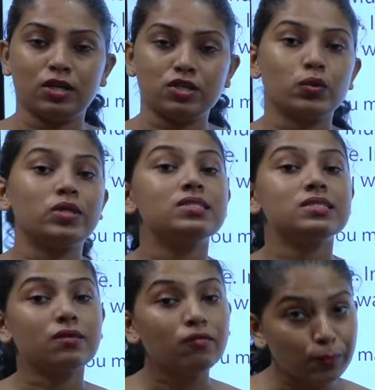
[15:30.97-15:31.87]
So
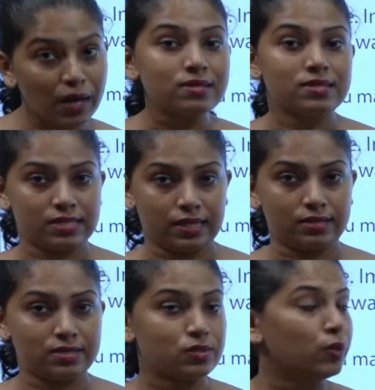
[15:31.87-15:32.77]
it's past
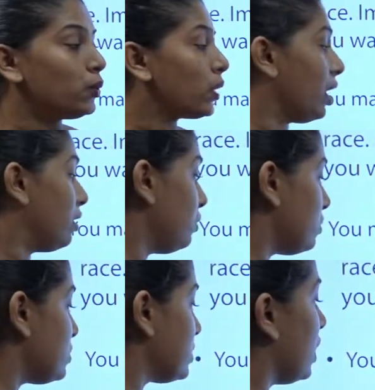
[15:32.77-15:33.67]
tense. So you can
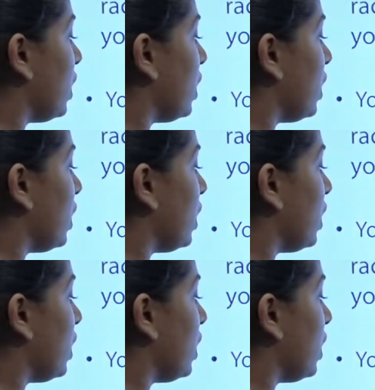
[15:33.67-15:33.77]
use